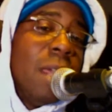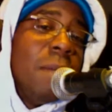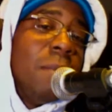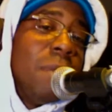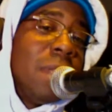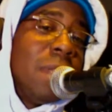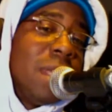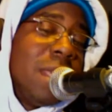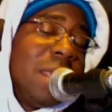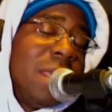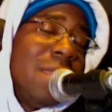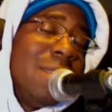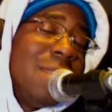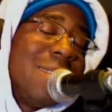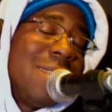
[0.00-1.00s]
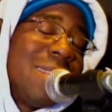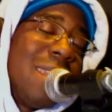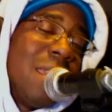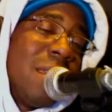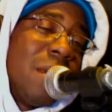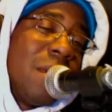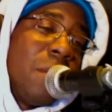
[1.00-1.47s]
Please
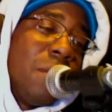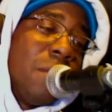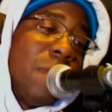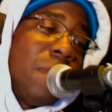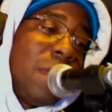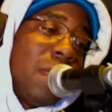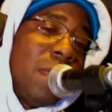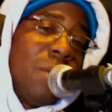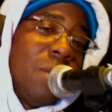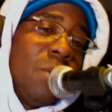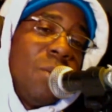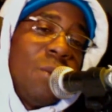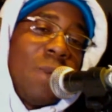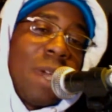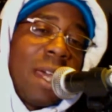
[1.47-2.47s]
tell me why.